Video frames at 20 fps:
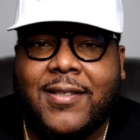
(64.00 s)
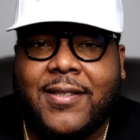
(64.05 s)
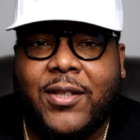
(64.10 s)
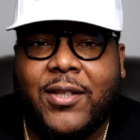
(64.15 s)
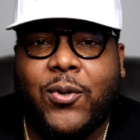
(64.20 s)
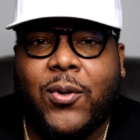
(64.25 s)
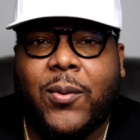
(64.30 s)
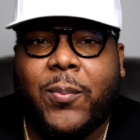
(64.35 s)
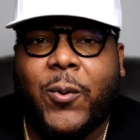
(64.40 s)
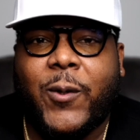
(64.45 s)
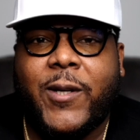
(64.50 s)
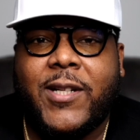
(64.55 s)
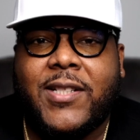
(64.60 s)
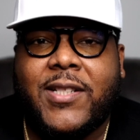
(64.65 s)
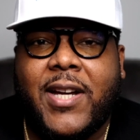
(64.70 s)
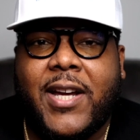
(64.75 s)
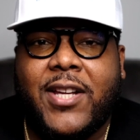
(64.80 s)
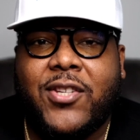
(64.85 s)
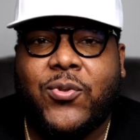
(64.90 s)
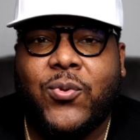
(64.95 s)
still
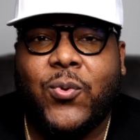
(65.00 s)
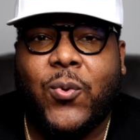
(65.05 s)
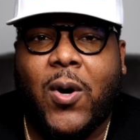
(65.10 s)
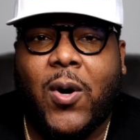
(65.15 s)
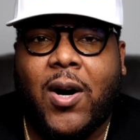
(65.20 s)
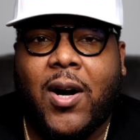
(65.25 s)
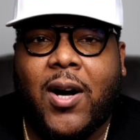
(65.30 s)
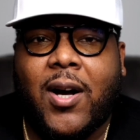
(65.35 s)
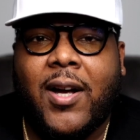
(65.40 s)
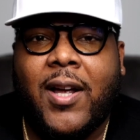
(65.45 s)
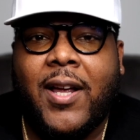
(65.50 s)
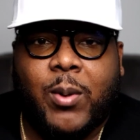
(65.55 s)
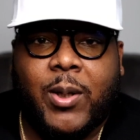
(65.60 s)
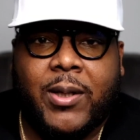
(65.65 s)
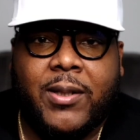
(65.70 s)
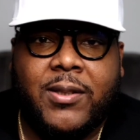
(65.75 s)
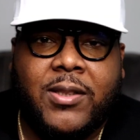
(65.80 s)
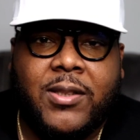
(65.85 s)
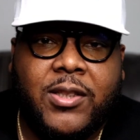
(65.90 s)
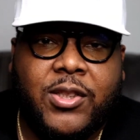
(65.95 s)
appreciate you all.
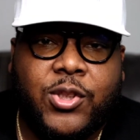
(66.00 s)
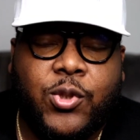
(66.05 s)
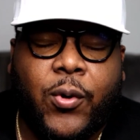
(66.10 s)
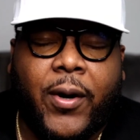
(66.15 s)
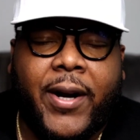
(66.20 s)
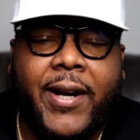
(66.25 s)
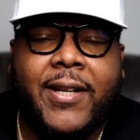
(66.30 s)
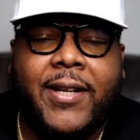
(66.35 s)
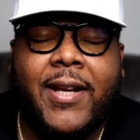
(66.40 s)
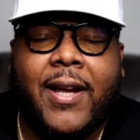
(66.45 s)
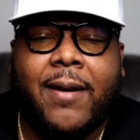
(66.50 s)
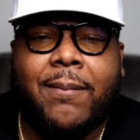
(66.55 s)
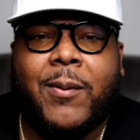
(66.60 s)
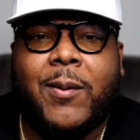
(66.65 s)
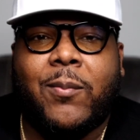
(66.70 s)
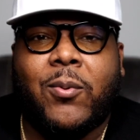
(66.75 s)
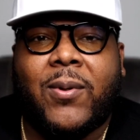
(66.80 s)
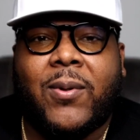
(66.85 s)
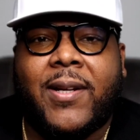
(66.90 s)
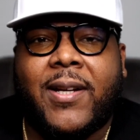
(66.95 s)
But it's just great that
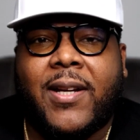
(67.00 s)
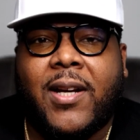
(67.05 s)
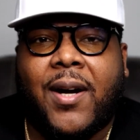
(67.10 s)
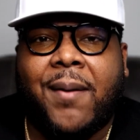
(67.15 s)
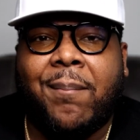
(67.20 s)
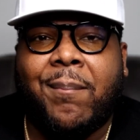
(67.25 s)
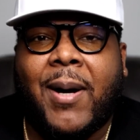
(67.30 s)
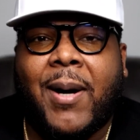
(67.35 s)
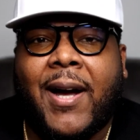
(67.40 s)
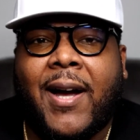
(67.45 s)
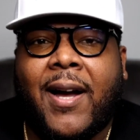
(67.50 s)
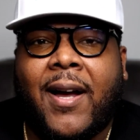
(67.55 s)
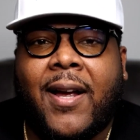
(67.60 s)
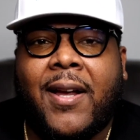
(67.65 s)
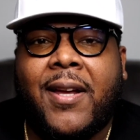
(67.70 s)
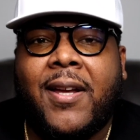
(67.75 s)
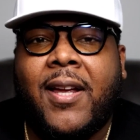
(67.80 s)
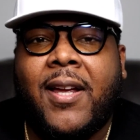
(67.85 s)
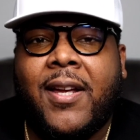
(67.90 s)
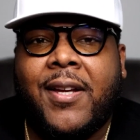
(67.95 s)
people can come
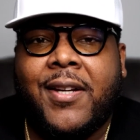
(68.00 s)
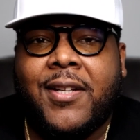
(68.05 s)
by